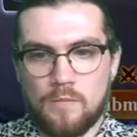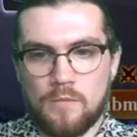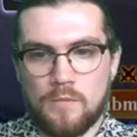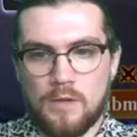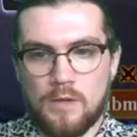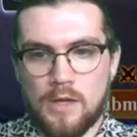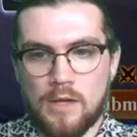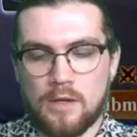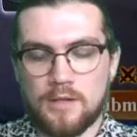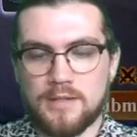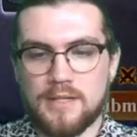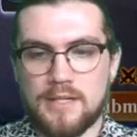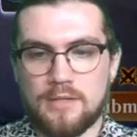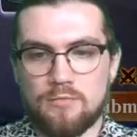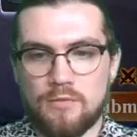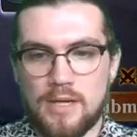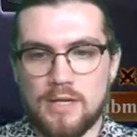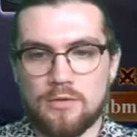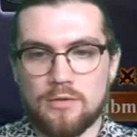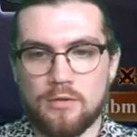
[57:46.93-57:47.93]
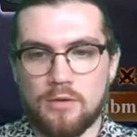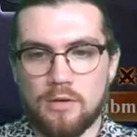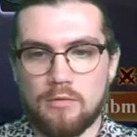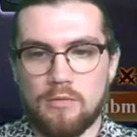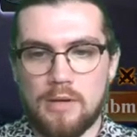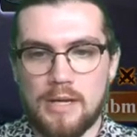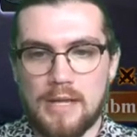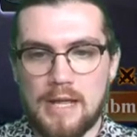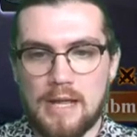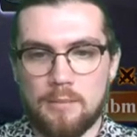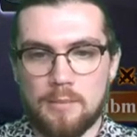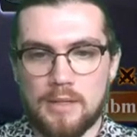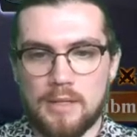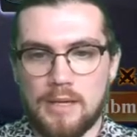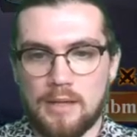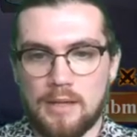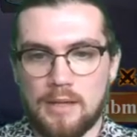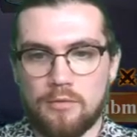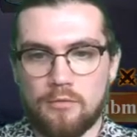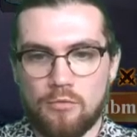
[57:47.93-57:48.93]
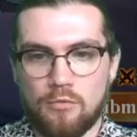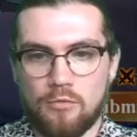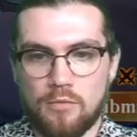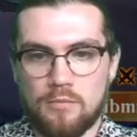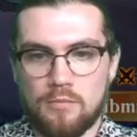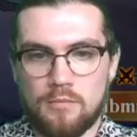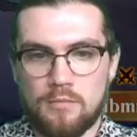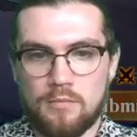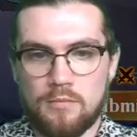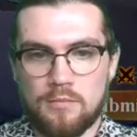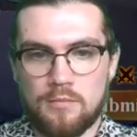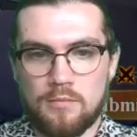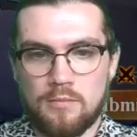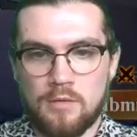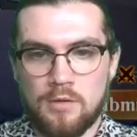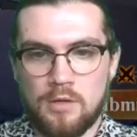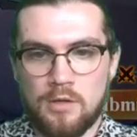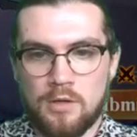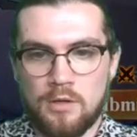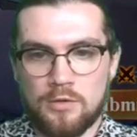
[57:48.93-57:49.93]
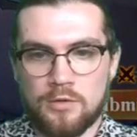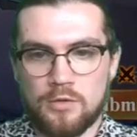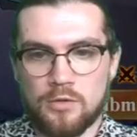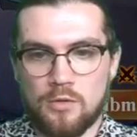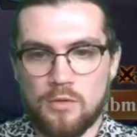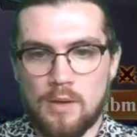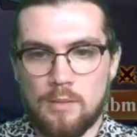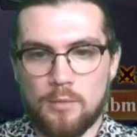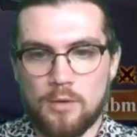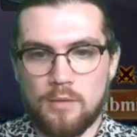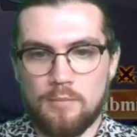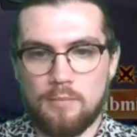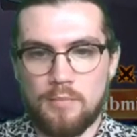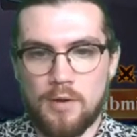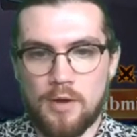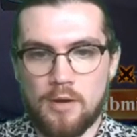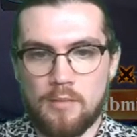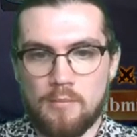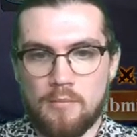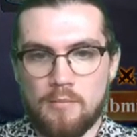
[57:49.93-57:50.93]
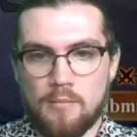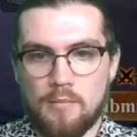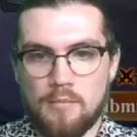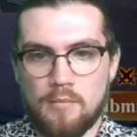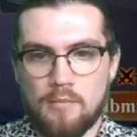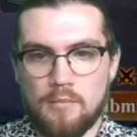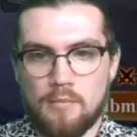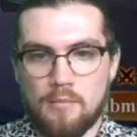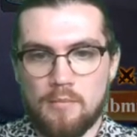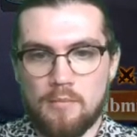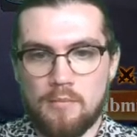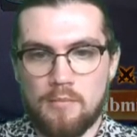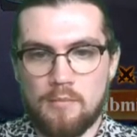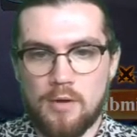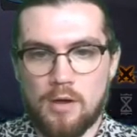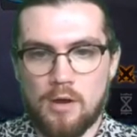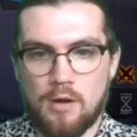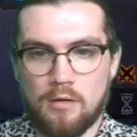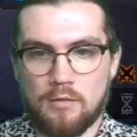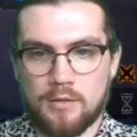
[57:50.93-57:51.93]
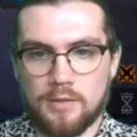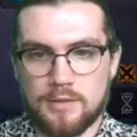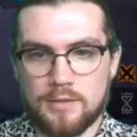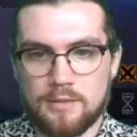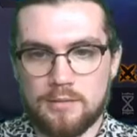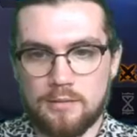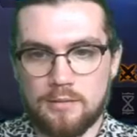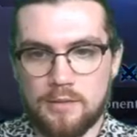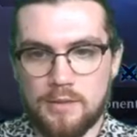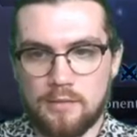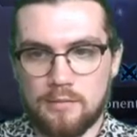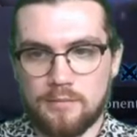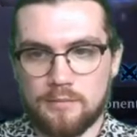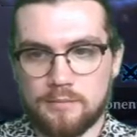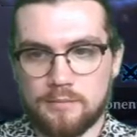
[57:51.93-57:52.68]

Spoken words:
Yeah, because these reads are going to really help me get through. So I'm going to bottom Arcanist here.